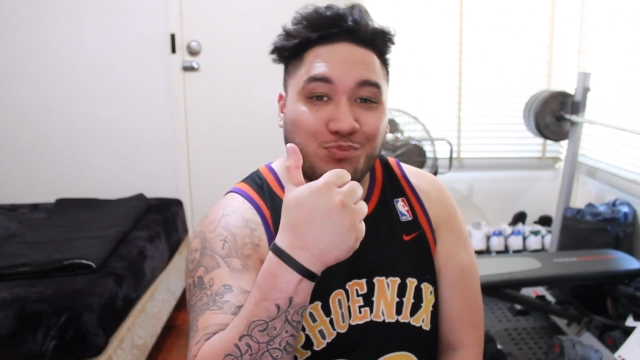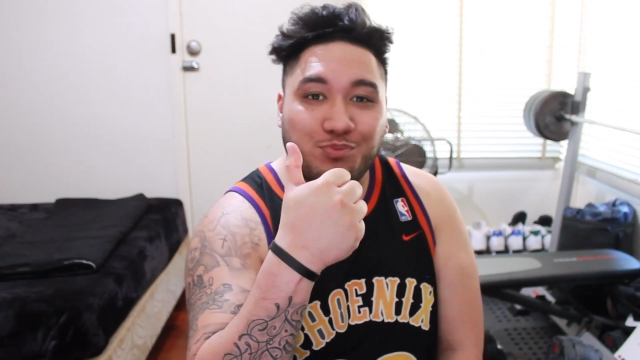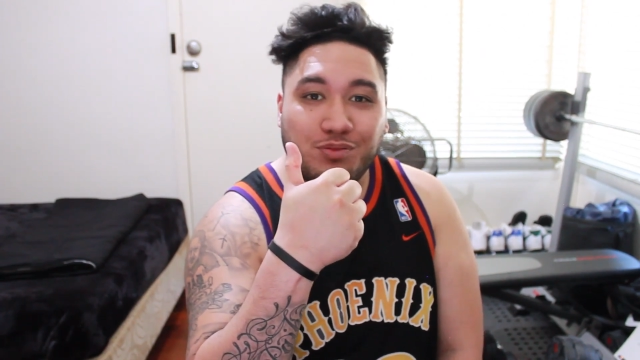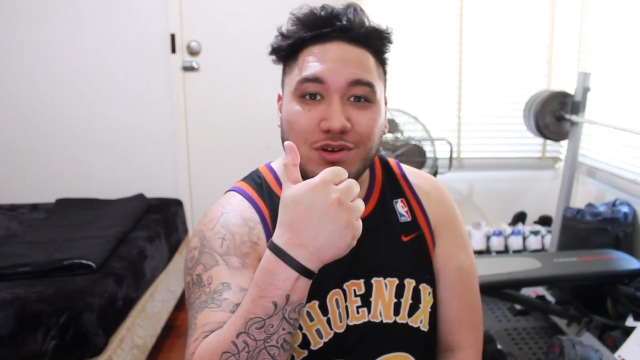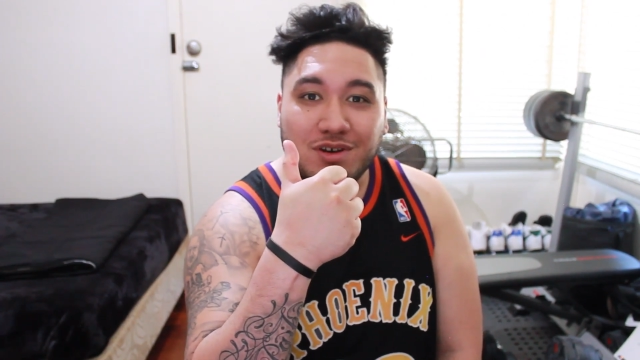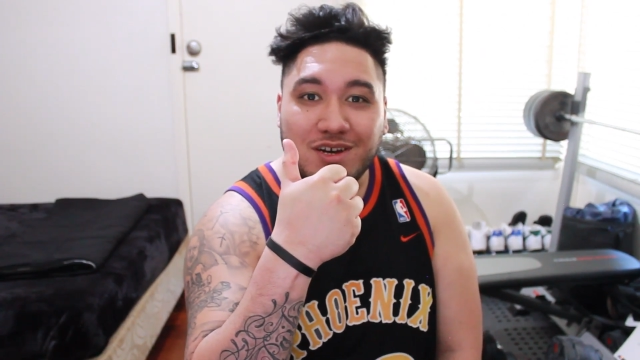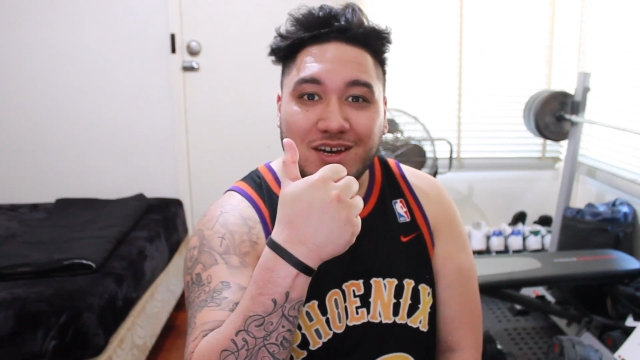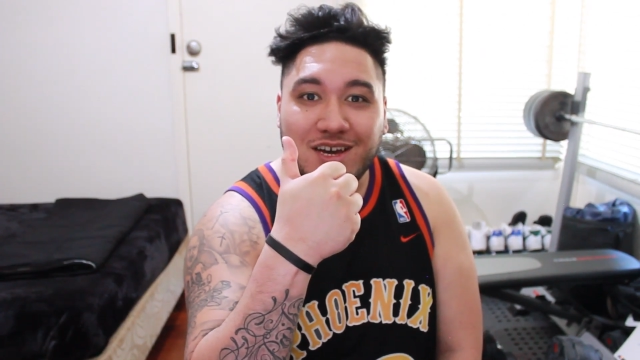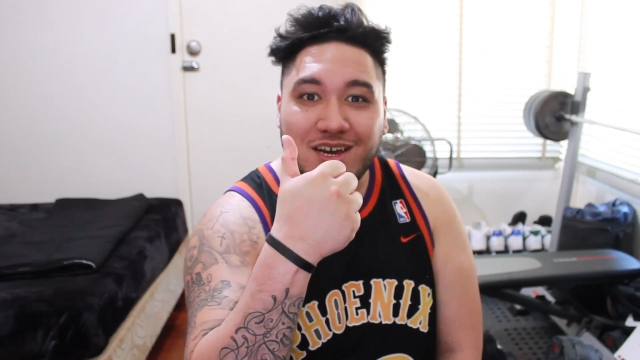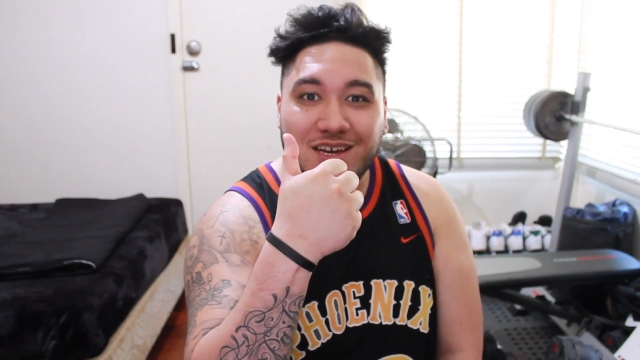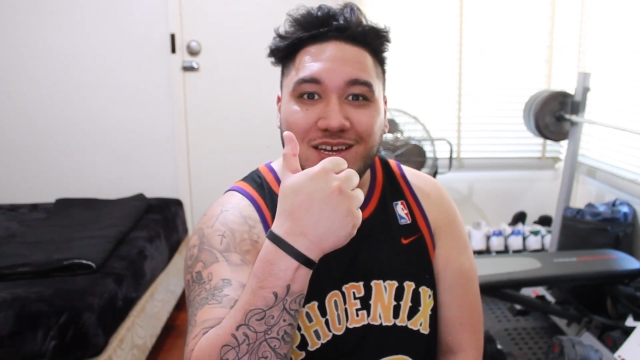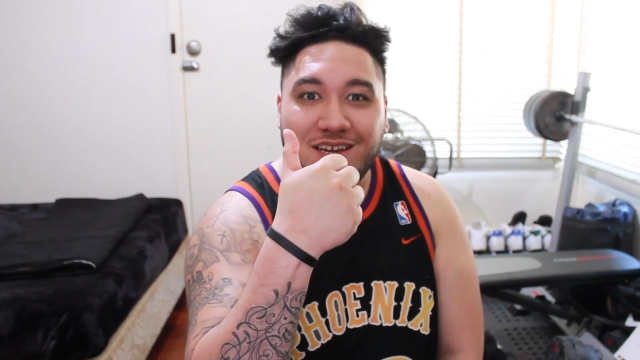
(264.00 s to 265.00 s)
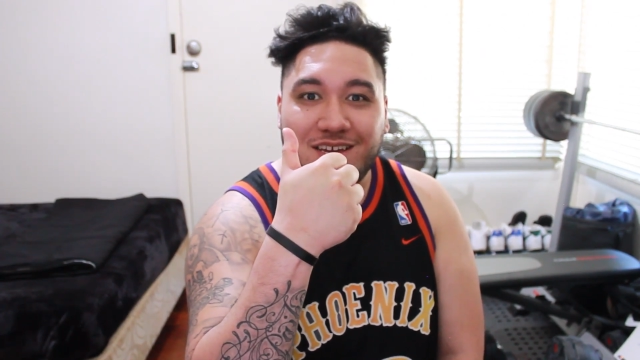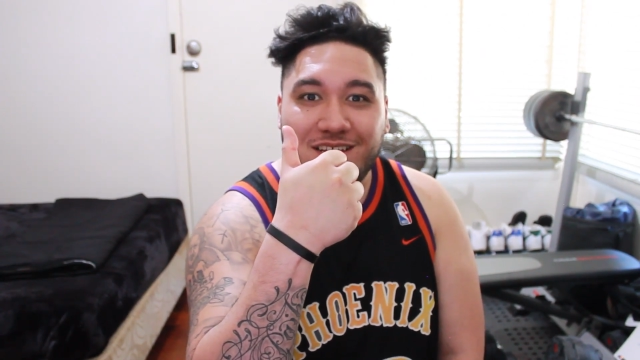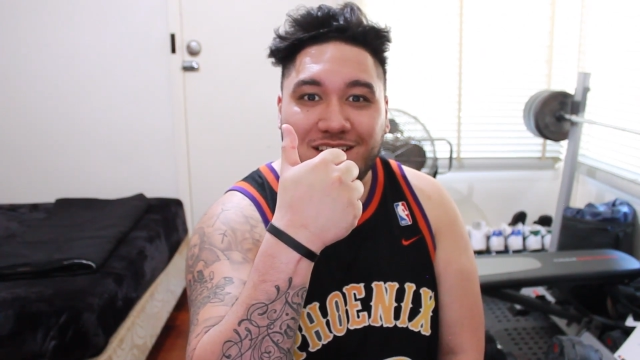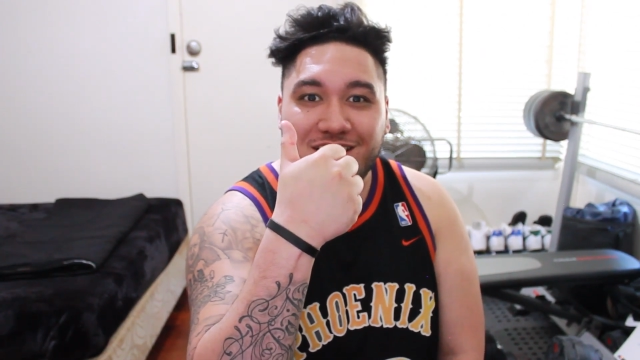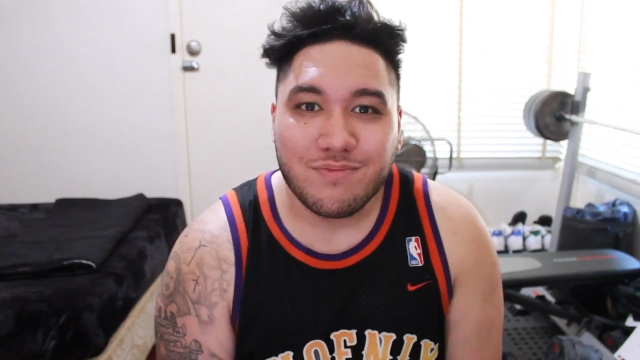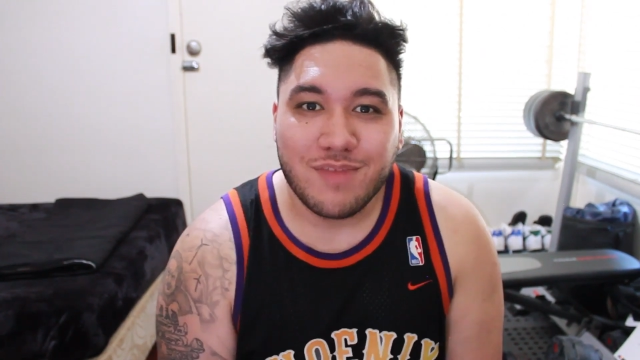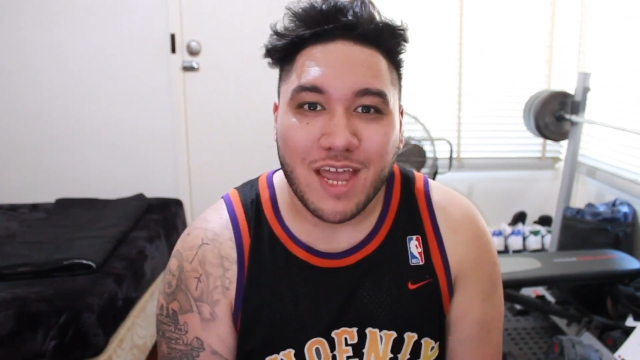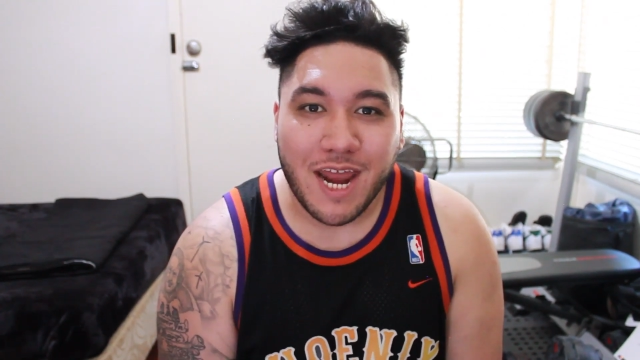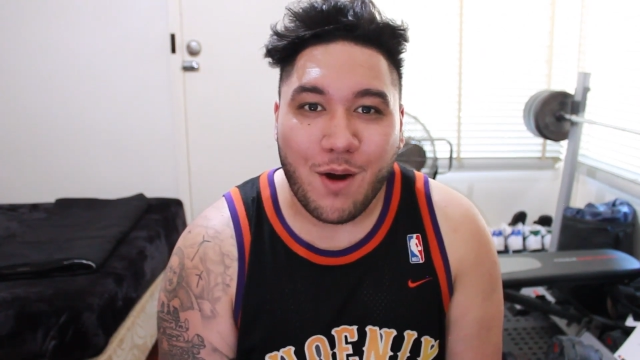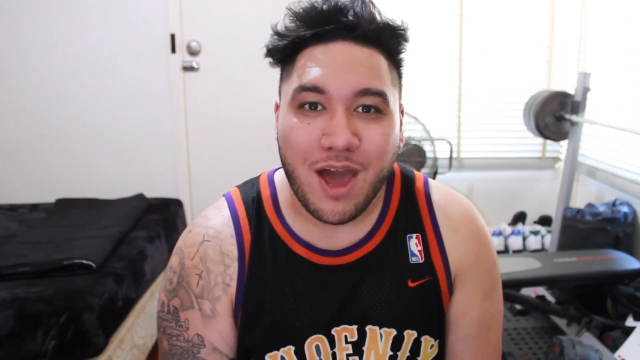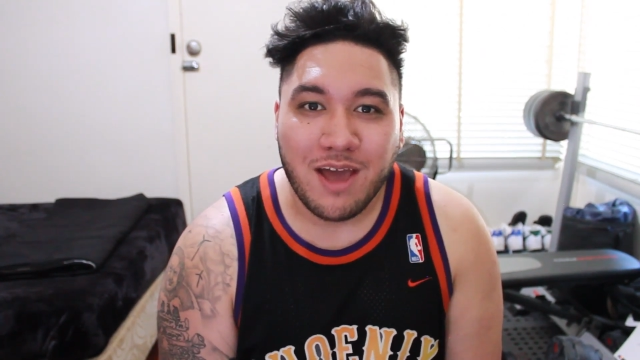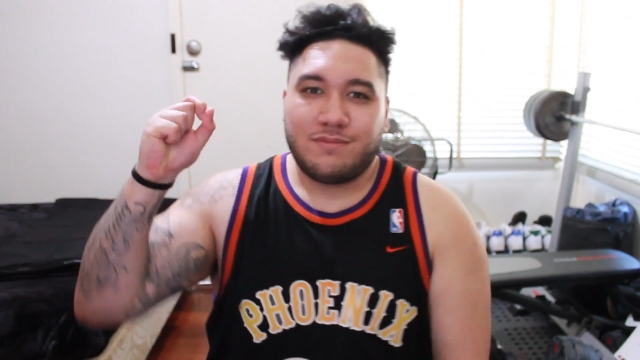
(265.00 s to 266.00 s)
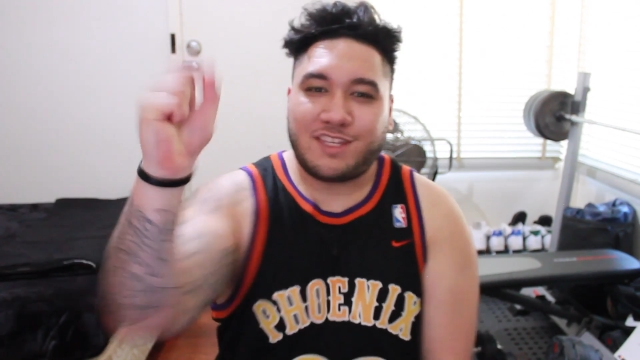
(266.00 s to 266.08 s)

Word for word: boy. Anyway,